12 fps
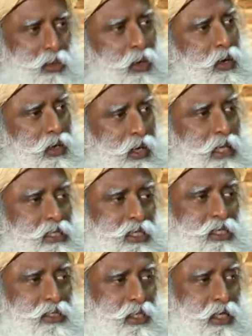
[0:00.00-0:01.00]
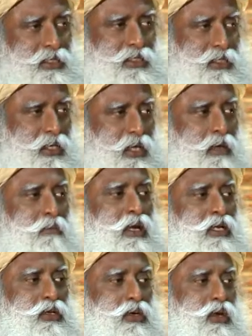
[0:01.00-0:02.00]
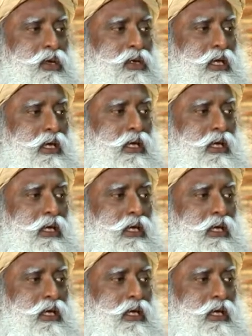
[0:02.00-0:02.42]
you're a great success, but you are